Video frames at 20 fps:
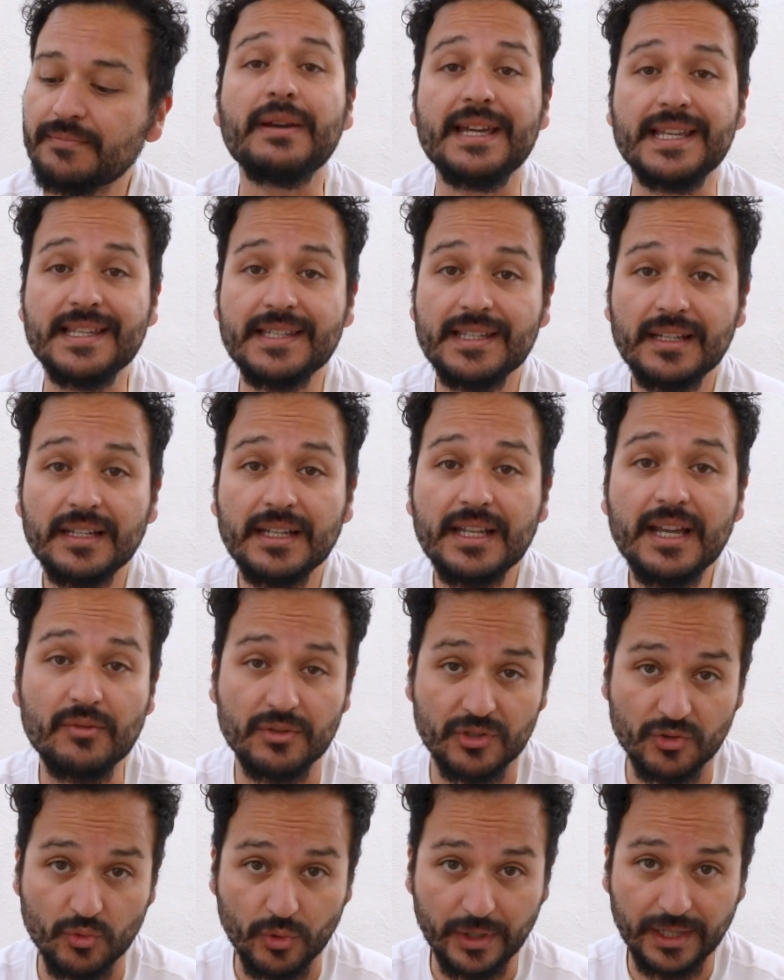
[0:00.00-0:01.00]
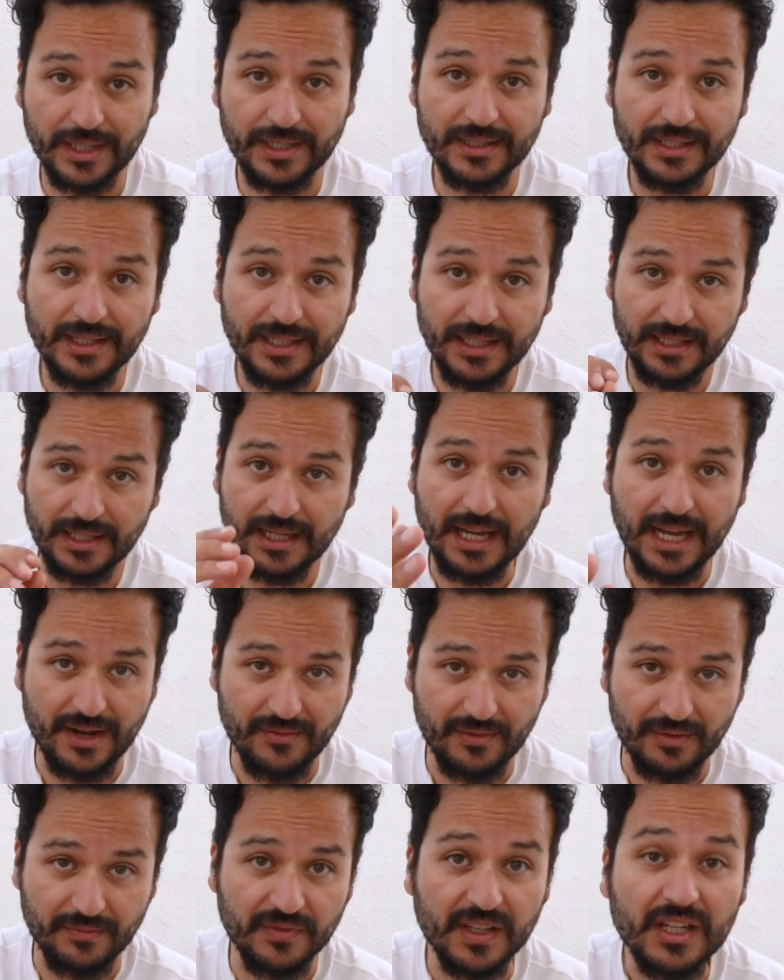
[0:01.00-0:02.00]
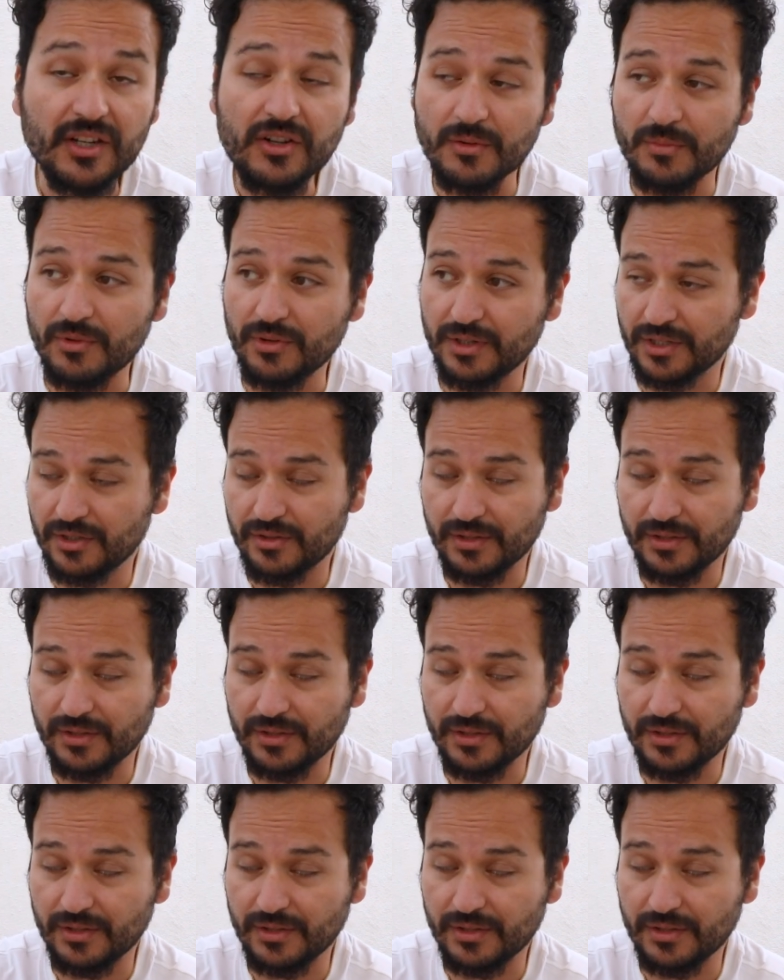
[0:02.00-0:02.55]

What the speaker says: Basically, I have a video about it.